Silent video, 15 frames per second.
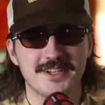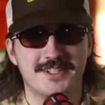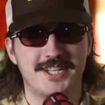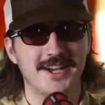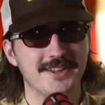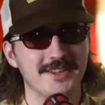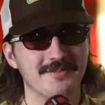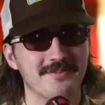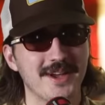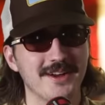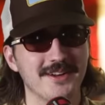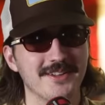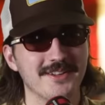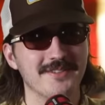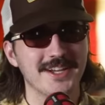on the
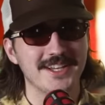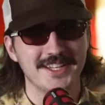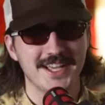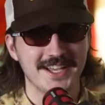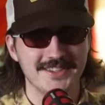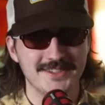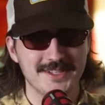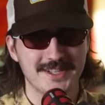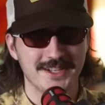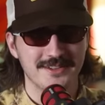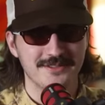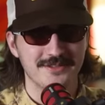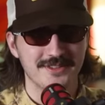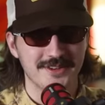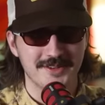barrel of my dad's gun
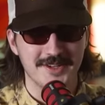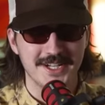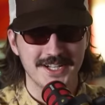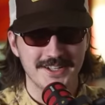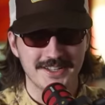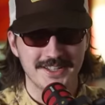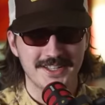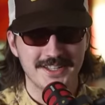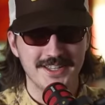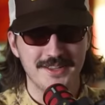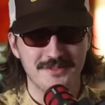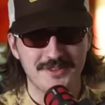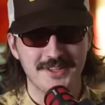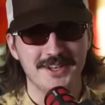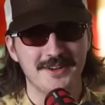for a while, if
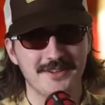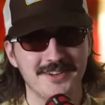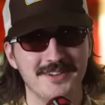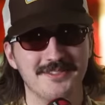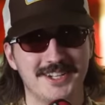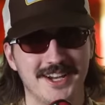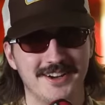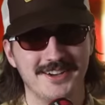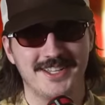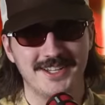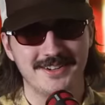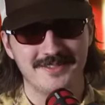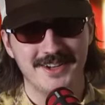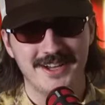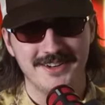you know what I'm talking
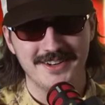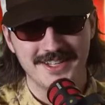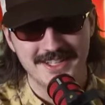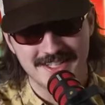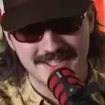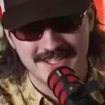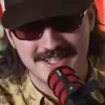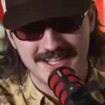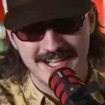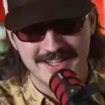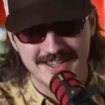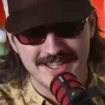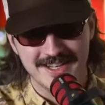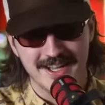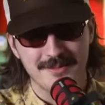about. and
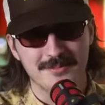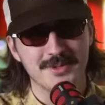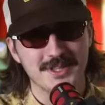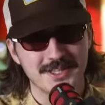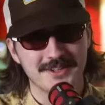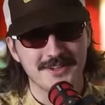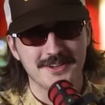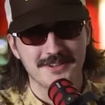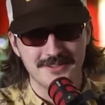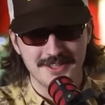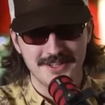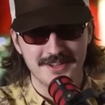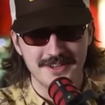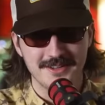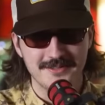then I blew, if you know
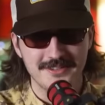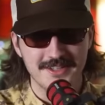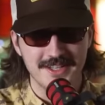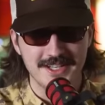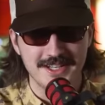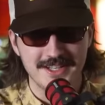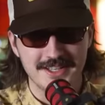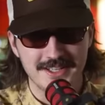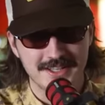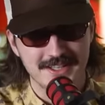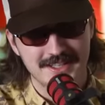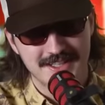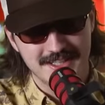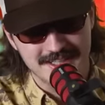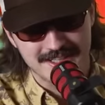what I'm saying.
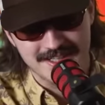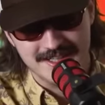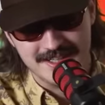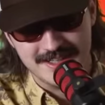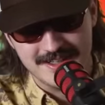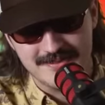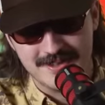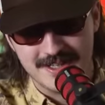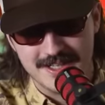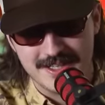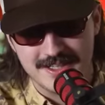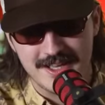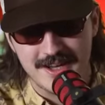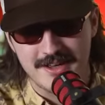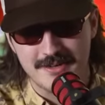Uh, but
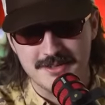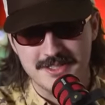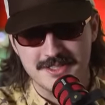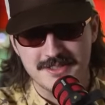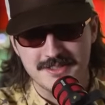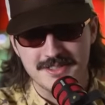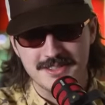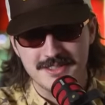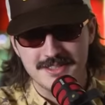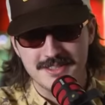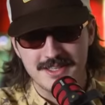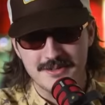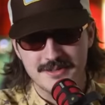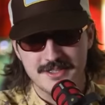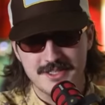no, it was it
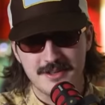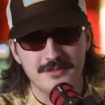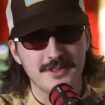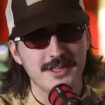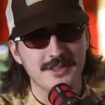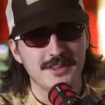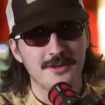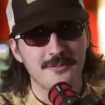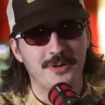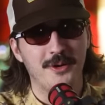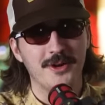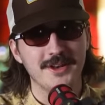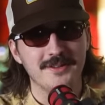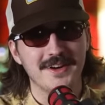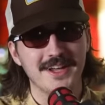was definitely a low point
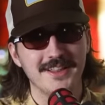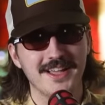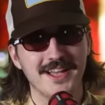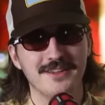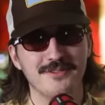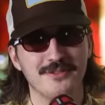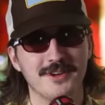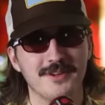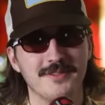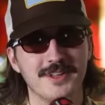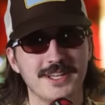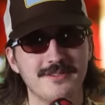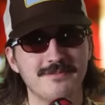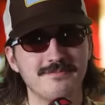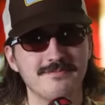of my life where I'm
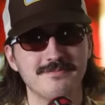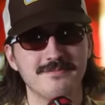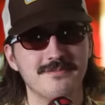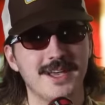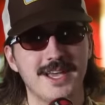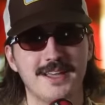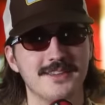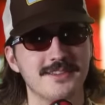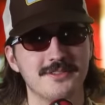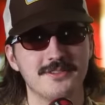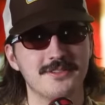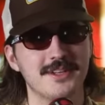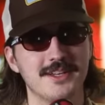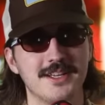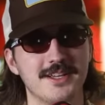like, man, this
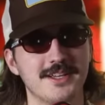shit ain't gonna